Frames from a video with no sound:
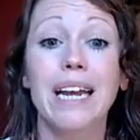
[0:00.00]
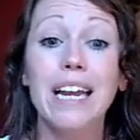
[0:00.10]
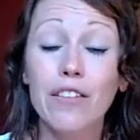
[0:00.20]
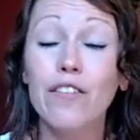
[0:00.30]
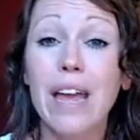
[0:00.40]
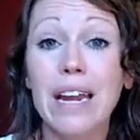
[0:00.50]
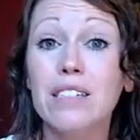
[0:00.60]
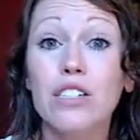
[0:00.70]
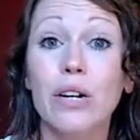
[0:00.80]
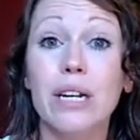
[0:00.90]
If the
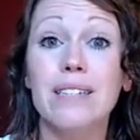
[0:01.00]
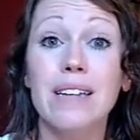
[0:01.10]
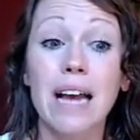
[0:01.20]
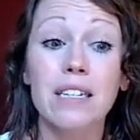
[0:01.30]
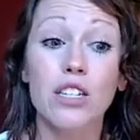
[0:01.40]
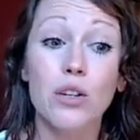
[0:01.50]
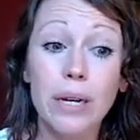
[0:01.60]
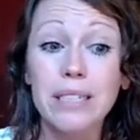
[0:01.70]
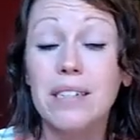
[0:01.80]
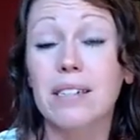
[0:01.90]
answer is yes, you
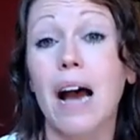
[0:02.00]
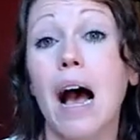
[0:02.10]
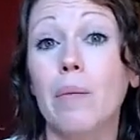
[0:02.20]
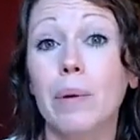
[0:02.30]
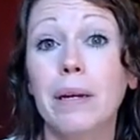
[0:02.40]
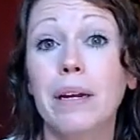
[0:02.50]
can stop.